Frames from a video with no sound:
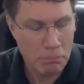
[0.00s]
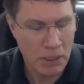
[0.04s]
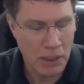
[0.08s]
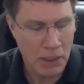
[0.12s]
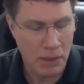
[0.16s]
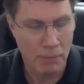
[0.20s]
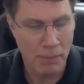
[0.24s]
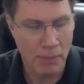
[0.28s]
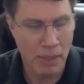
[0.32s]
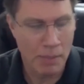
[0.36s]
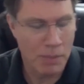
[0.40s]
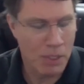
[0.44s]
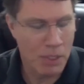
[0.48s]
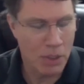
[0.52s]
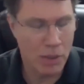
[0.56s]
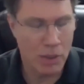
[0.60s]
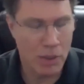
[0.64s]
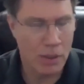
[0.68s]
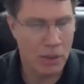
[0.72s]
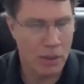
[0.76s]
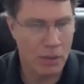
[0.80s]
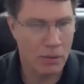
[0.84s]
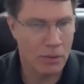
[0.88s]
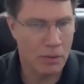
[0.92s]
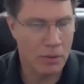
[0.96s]
Maybe
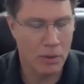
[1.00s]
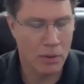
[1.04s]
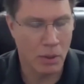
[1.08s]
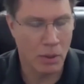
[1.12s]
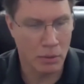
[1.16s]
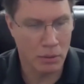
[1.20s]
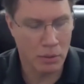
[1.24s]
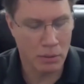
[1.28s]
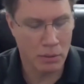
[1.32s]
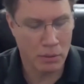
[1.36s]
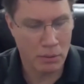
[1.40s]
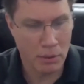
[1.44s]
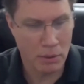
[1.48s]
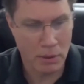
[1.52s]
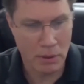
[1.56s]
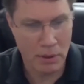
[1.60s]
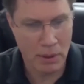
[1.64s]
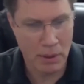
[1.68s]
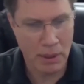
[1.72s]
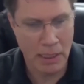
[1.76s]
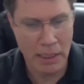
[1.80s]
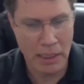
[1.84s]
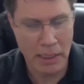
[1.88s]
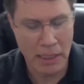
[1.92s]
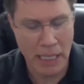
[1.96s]
you
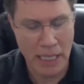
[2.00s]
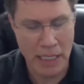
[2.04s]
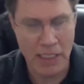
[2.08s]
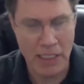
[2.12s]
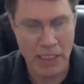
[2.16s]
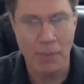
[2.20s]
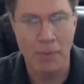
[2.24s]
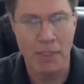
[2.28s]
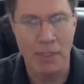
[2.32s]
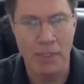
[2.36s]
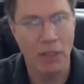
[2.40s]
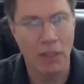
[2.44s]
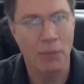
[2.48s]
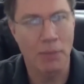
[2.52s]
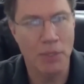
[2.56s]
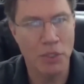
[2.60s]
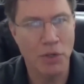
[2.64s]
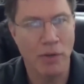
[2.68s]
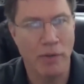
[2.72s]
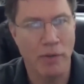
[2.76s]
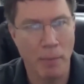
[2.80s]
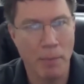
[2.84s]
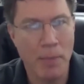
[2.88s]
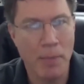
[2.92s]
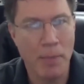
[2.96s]
can't skip entirely, but you
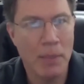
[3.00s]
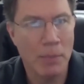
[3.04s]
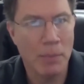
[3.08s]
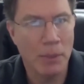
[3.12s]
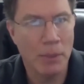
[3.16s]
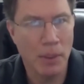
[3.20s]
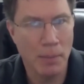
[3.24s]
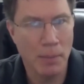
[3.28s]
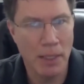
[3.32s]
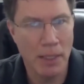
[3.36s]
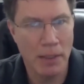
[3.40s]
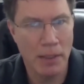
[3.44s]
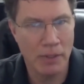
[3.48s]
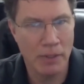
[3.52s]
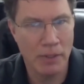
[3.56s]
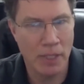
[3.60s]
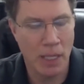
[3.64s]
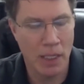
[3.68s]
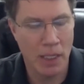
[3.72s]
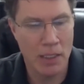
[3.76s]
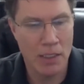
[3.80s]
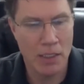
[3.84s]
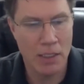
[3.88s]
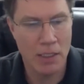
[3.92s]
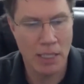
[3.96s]
have a minimal amount of
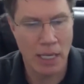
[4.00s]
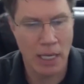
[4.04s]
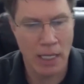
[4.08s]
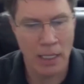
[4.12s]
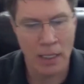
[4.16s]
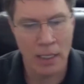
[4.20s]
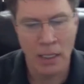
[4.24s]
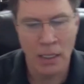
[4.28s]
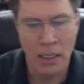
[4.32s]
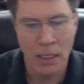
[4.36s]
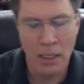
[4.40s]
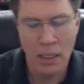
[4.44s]
college debt.